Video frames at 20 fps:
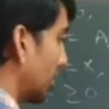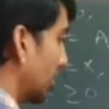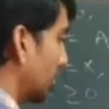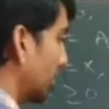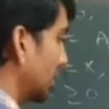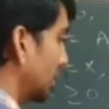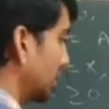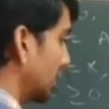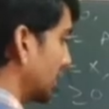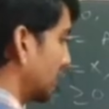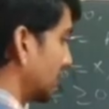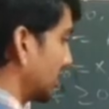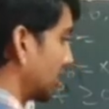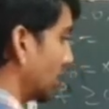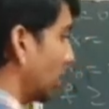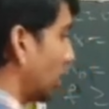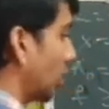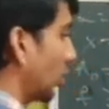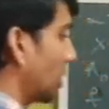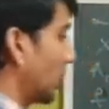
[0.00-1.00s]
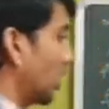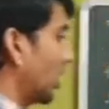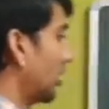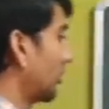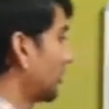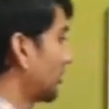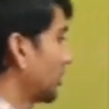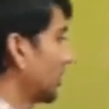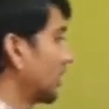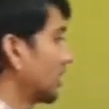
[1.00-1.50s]
which is whole
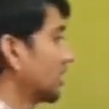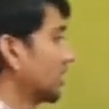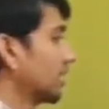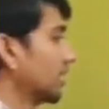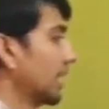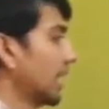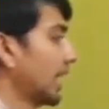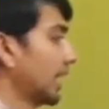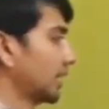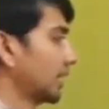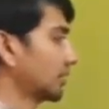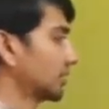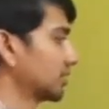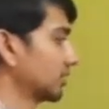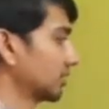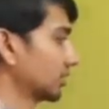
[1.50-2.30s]
of x.